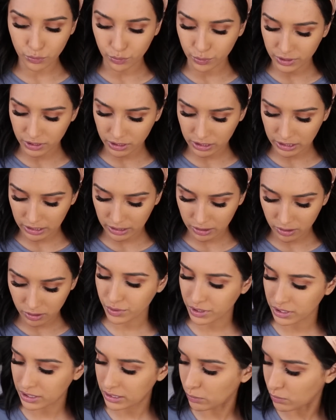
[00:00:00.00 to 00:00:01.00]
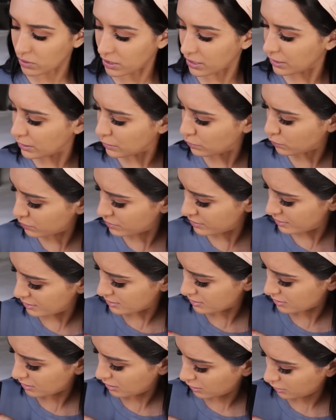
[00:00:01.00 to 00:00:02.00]
want to use
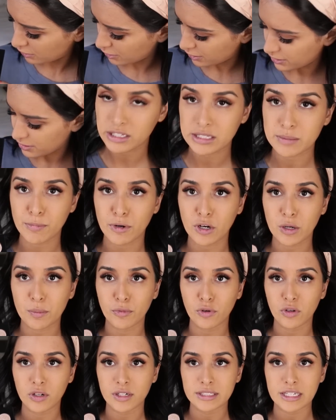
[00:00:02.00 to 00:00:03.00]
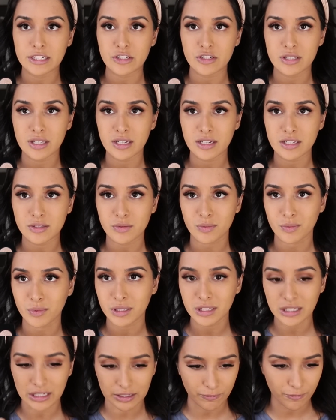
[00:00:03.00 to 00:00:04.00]
this color, this purple, because I just think it's
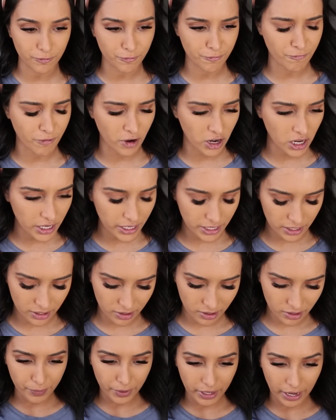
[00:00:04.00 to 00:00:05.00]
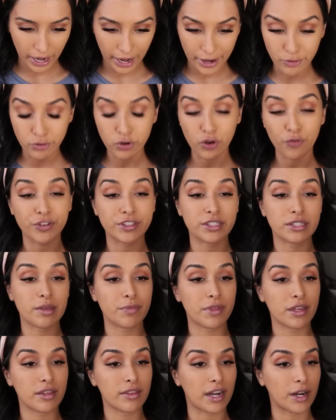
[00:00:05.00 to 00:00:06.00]
really fun. But I don't know if it's
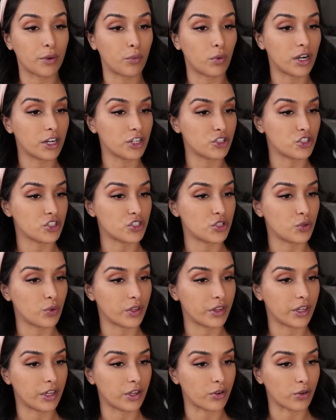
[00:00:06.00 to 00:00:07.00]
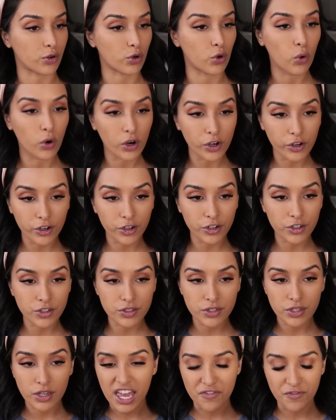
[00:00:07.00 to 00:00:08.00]
something that I want to just do on the inner
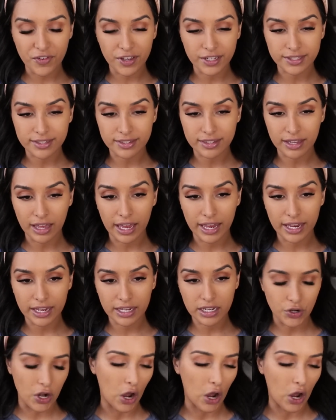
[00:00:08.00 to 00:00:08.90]
corners, if it's like,